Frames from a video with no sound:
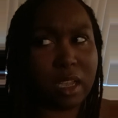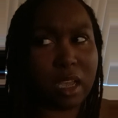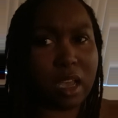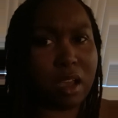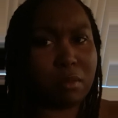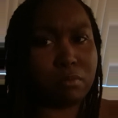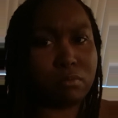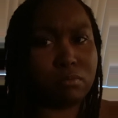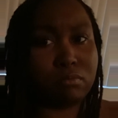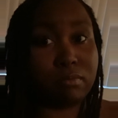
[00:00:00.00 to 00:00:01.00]

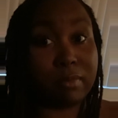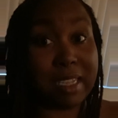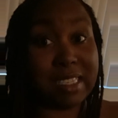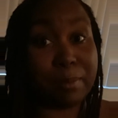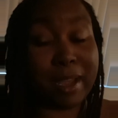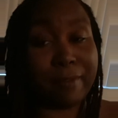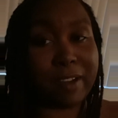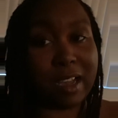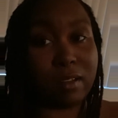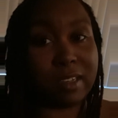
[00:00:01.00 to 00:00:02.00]
a
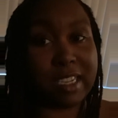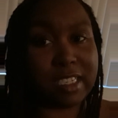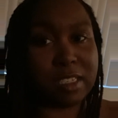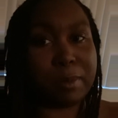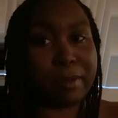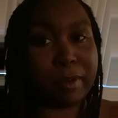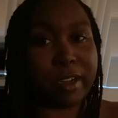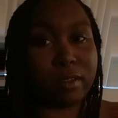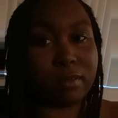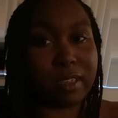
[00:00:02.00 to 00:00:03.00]
pedophile. Let's just be
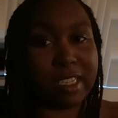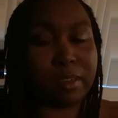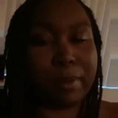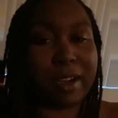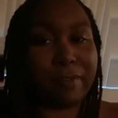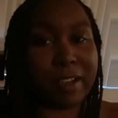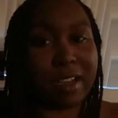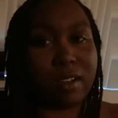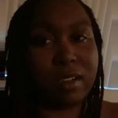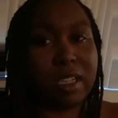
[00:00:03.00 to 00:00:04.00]
real. He's a
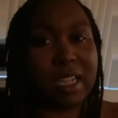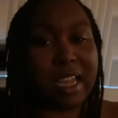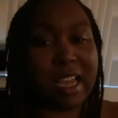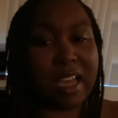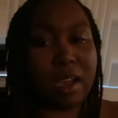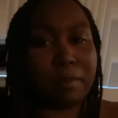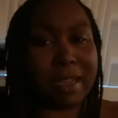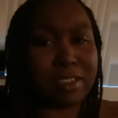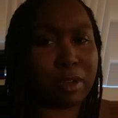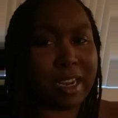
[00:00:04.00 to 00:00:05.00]
pedophile.
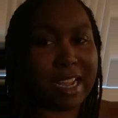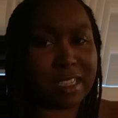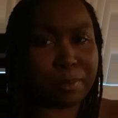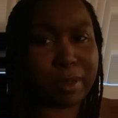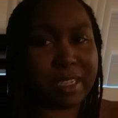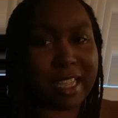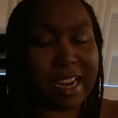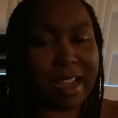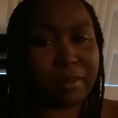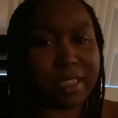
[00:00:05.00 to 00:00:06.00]
I try not to put that
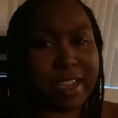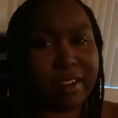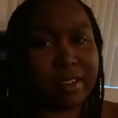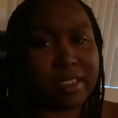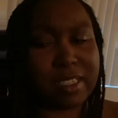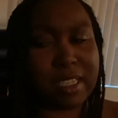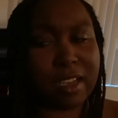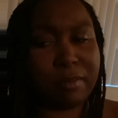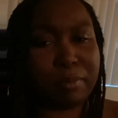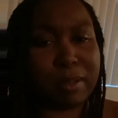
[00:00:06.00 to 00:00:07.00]
out there and
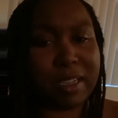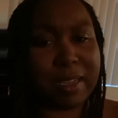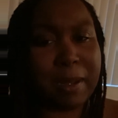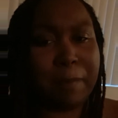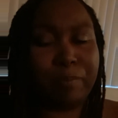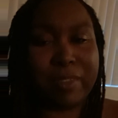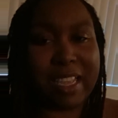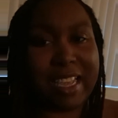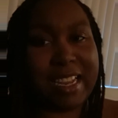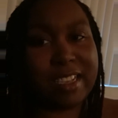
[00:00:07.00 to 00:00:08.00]
stuff, but
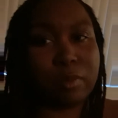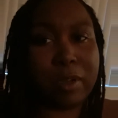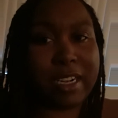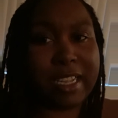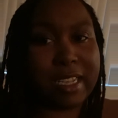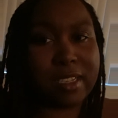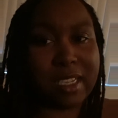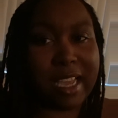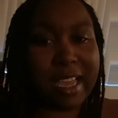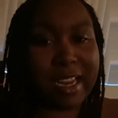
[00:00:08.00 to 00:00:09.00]
it is what it is.
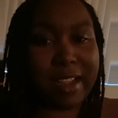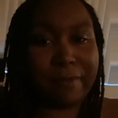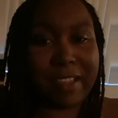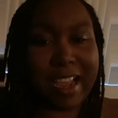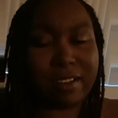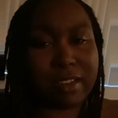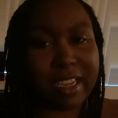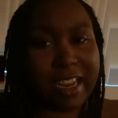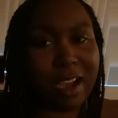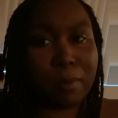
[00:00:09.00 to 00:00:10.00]
And if that
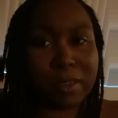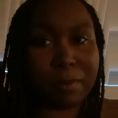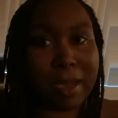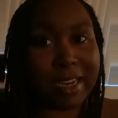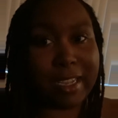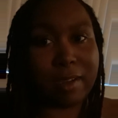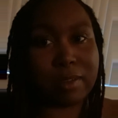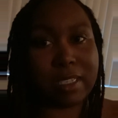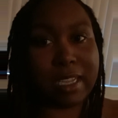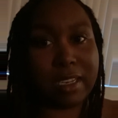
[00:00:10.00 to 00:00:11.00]
can help somebody
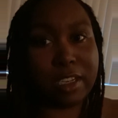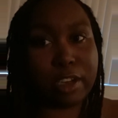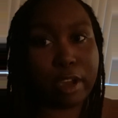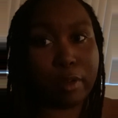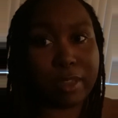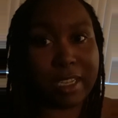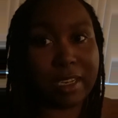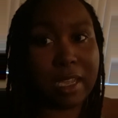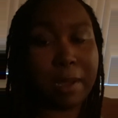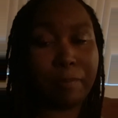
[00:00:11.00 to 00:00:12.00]
else, then, you know,
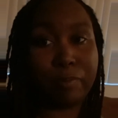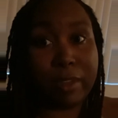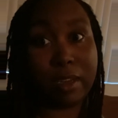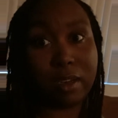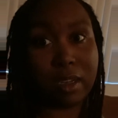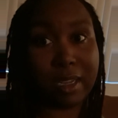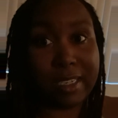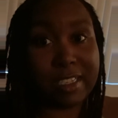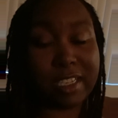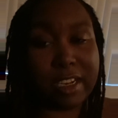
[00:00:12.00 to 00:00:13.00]
then
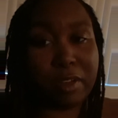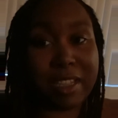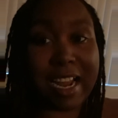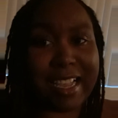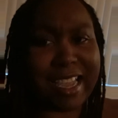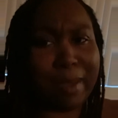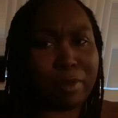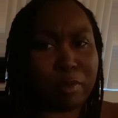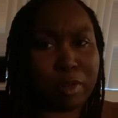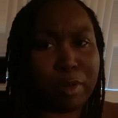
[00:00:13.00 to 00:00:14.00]
just to know that I came
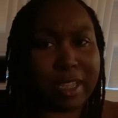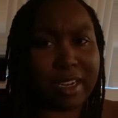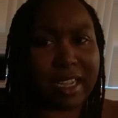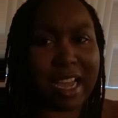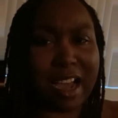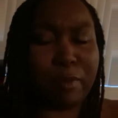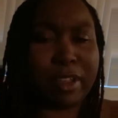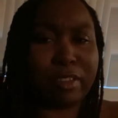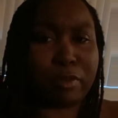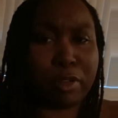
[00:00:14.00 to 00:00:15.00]
through it. I
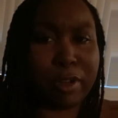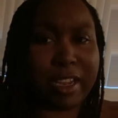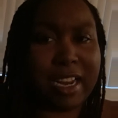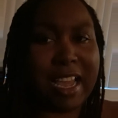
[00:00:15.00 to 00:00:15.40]
went through it.